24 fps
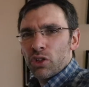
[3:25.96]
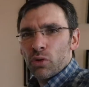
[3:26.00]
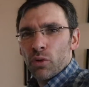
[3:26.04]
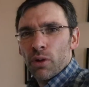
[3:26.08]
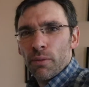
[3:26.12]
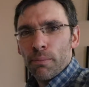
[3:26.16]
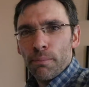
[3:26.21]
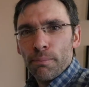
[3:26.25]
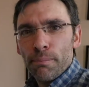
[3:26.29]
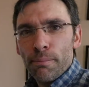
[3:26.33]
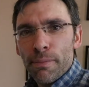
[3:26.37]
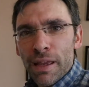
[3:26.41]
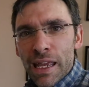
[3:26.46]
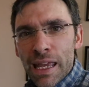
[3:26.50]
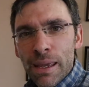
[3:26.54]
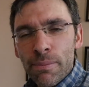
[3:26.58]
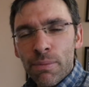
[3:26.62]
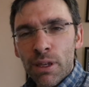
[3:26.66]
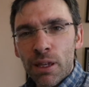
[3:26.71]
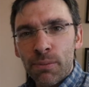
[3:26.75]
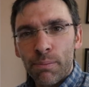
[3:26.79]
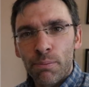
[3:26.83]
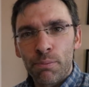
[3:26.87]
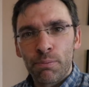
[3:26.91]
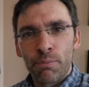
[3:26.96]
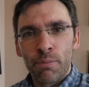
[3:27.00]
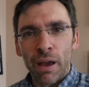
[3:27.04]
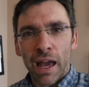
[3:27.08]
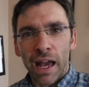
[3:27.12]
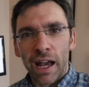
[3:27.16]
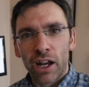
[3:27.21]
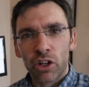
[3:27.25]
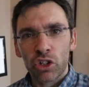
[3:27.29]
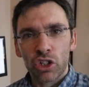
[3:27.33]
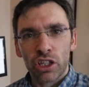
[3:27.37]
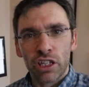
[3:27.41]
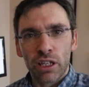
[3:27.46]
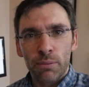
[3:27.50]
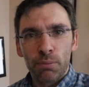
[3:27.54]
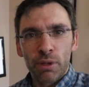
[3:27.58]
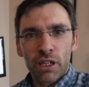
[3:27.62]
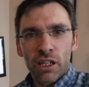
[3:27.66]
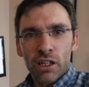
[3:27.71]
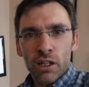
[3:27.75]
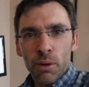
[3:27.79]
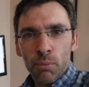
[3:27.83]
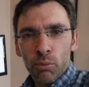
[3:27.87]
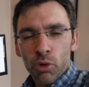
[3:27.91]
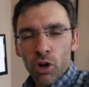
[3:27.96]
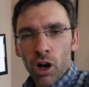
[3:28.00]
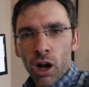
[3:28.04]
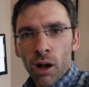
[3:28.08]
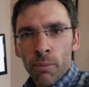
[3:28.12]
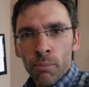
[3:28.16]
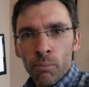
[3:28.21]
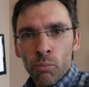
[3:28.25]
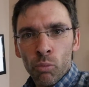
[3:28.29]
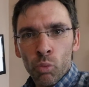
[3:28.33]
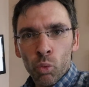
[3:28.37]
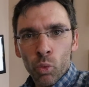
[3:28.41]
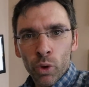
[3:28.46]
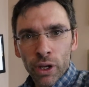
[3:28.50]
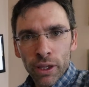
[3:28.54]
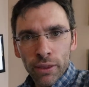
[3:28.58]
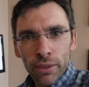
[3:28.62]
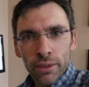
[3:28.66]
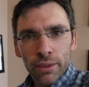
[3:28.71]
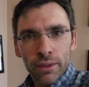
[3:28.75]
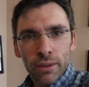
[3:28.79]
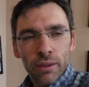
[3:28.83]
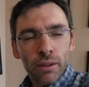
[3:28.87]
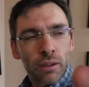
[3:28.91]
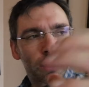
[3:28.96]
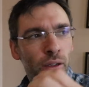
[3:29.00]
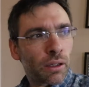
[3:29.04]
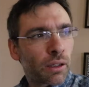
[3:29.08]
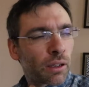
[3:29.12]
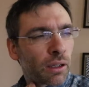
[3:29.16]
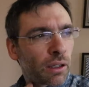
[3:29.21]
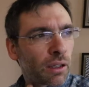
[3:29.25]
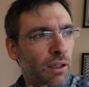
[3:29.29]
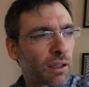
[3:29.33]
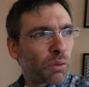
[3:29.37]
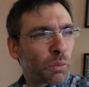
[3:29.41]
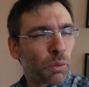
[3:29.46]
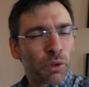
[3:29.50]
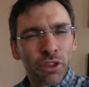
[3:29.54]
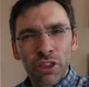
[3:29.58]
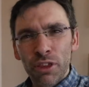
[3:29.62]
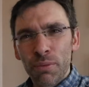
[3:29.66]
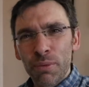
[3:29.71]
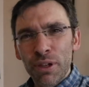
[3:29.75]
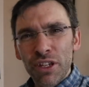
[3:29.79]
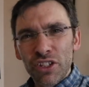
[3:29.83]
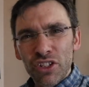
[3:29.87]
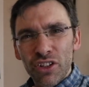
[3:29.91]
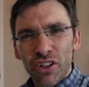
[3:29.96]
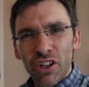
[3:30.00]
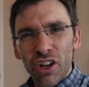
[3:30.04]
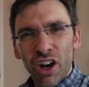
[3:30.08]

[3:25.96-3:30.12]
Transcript: to it maybe actually being a problem with, with the piece of